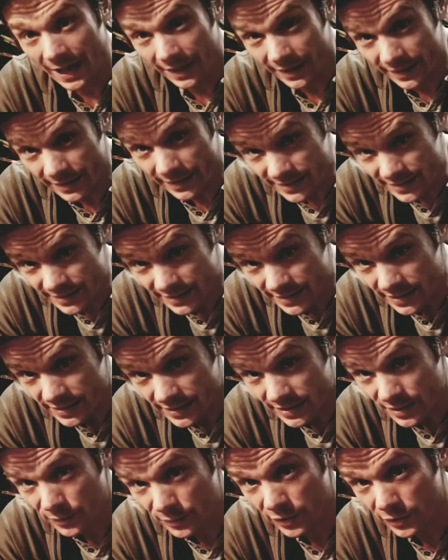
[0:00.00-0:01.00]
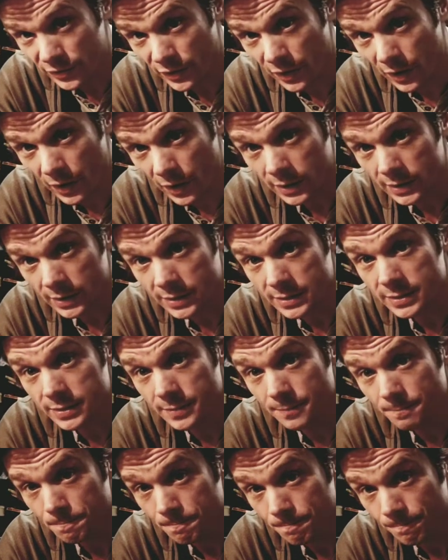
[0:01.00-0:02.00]
consistent with your dogs,
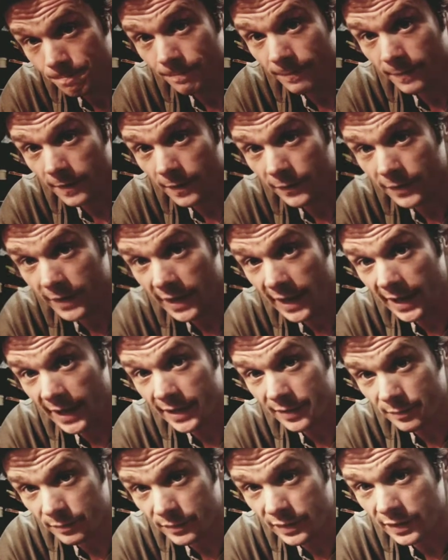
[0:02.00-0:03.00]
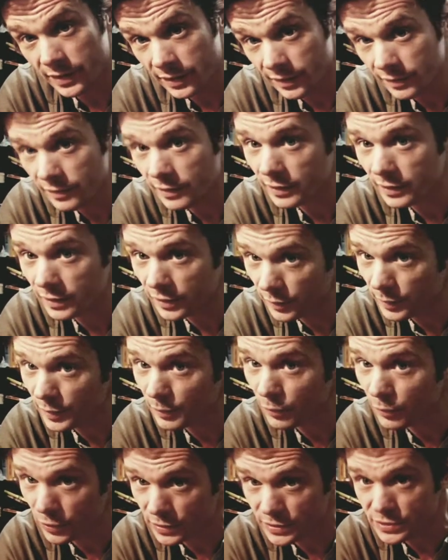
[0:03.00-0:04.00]
okay, and be a little bit
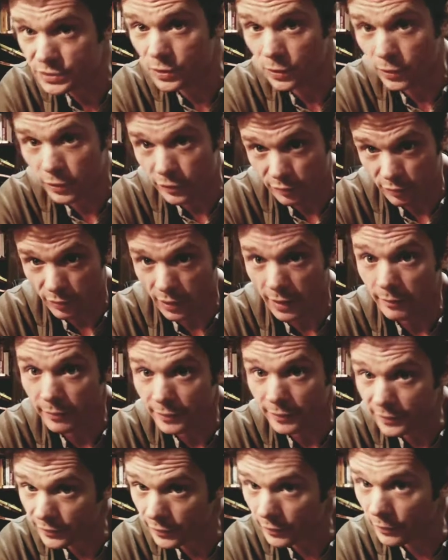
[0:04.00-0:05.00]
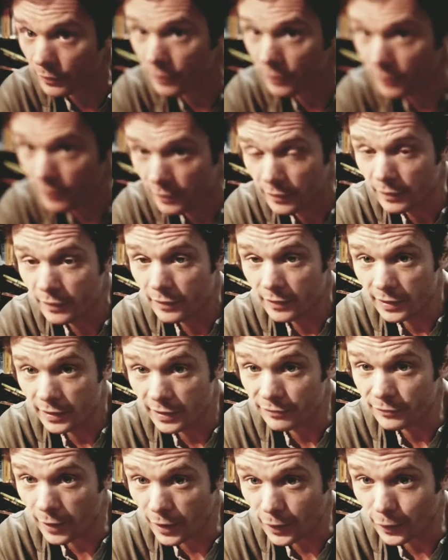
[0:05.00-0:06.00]
more assertive probably too,
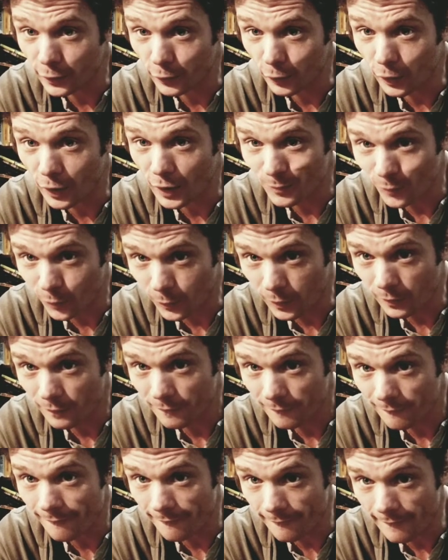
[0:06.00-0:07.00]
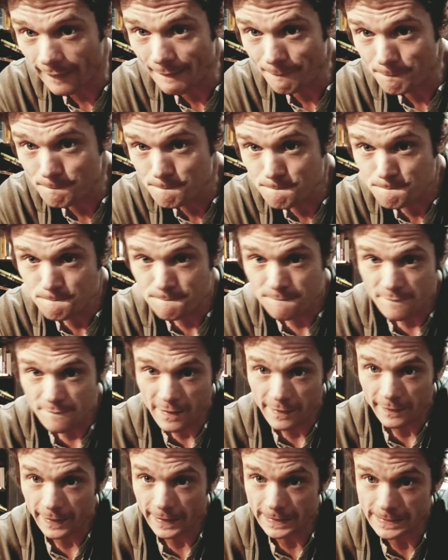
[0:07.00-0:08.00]
if not a lot more. All right,
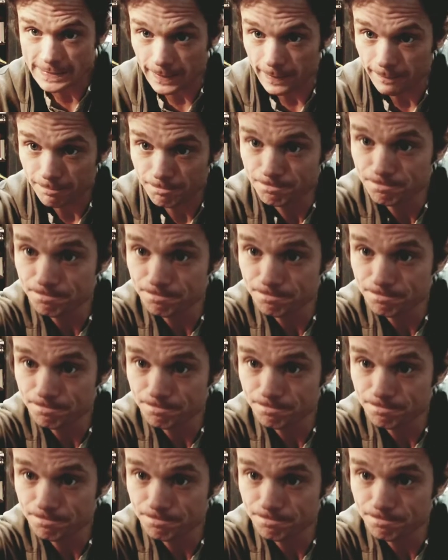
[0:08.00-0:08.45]
that's all.